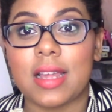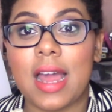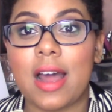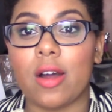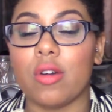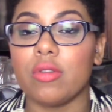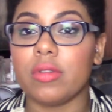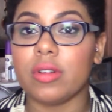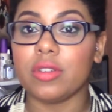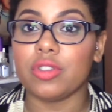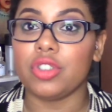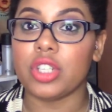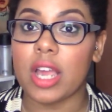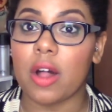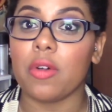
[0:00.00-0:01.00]
how
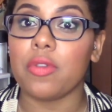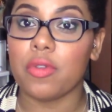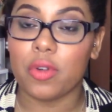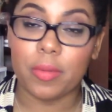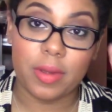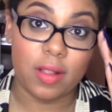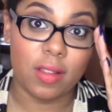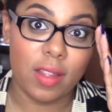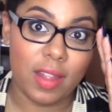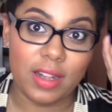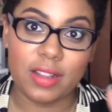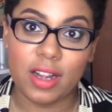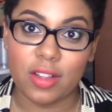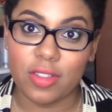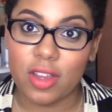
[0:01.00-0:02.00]
gel formula
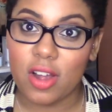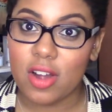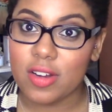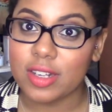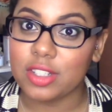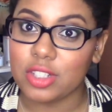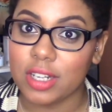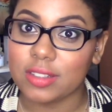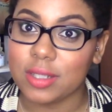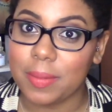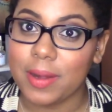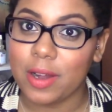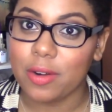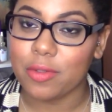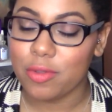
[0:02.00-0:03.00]
like they are a gel to
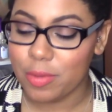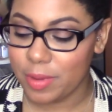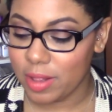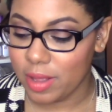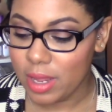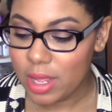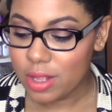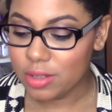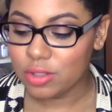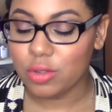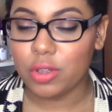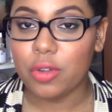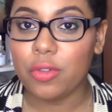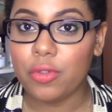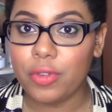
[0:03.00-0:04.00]
powder formula. So
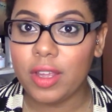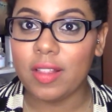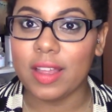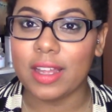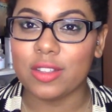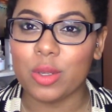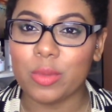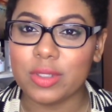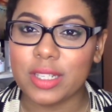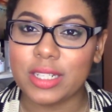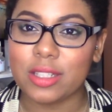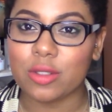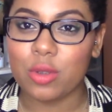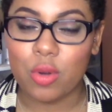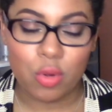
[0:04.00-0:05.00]
you'll feel it. It's almost
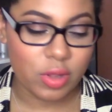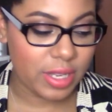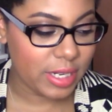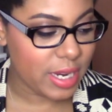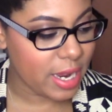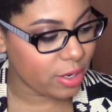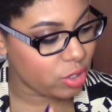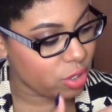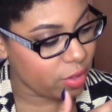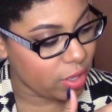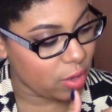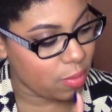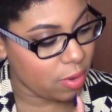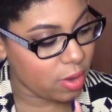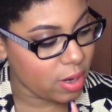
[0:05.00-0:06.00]
like this cooling texture that
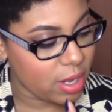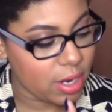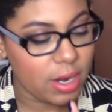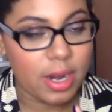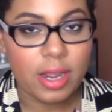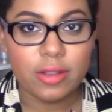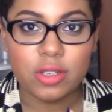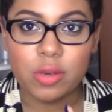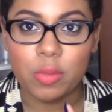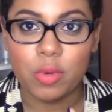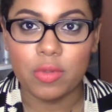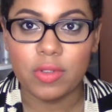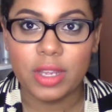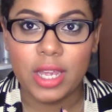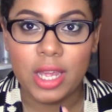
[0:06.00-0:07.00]
you put on, and as you're
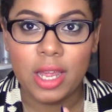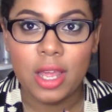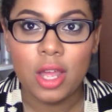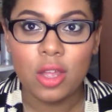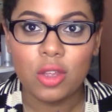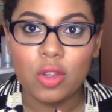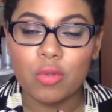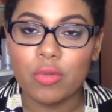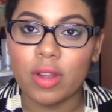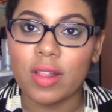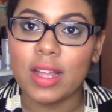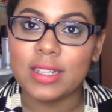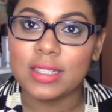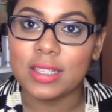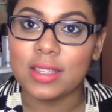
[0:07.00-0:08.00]
moving it, you'll
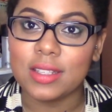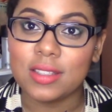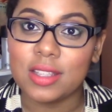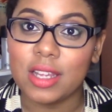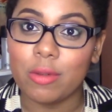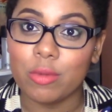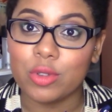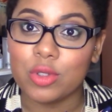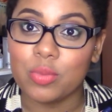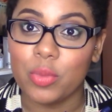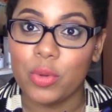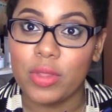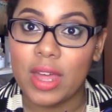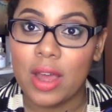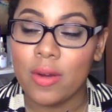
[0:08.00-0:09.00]
realize that this thing will
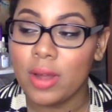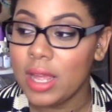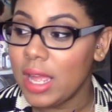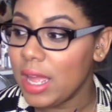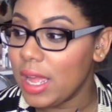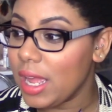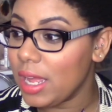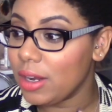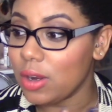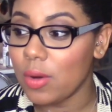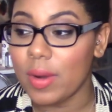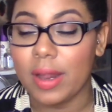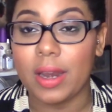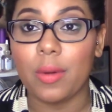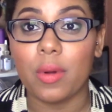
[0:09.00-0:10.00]
smooth out and go
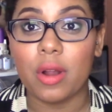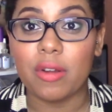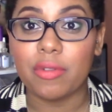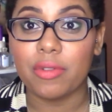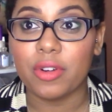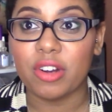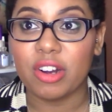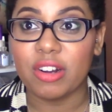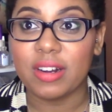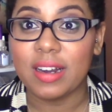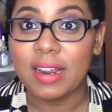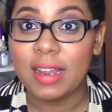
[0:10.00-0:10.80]
anywhere for